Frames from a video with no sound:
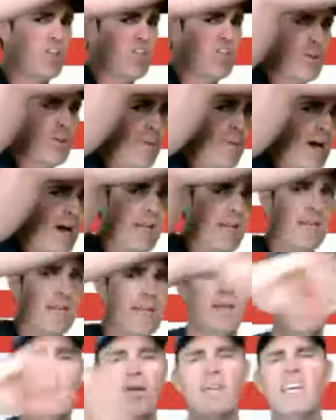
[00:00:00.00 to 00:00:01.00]
your body
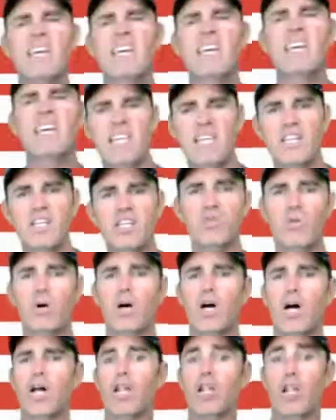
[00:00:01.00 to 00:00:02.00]
and then do
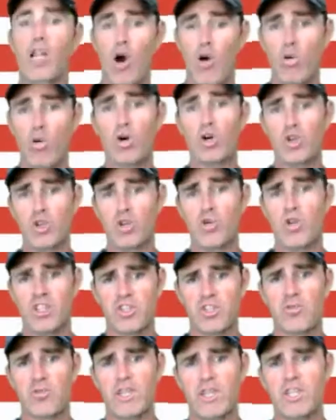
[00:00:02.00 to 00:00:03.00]
a lower
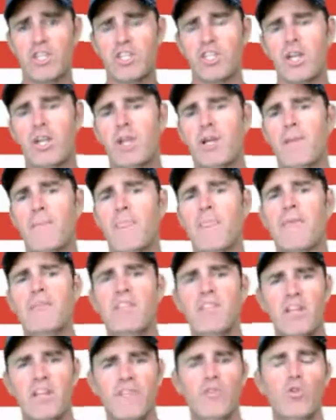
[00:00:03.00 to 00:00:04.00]
twist reach. And
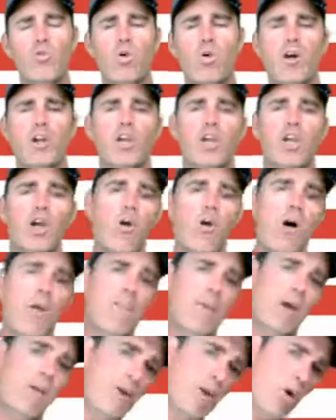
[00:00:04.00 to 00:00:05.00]
then if you want to go up
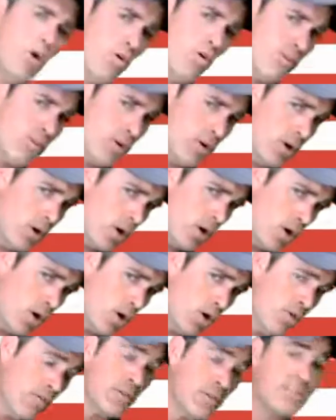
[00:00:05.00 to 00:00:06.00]
maybe over
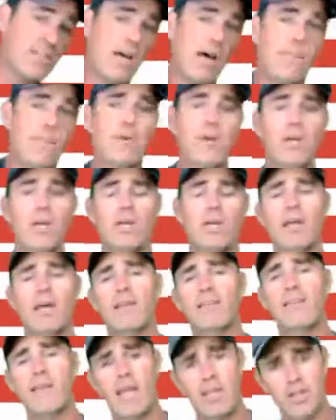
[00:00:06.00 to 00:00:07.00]
the top of your head
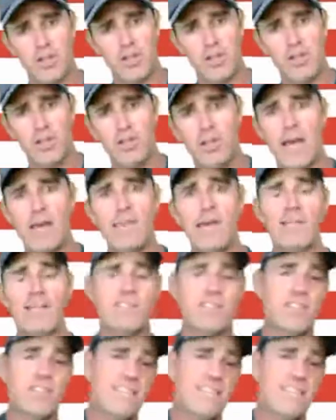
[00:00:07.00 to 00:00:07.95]
like that, you can do that. That's the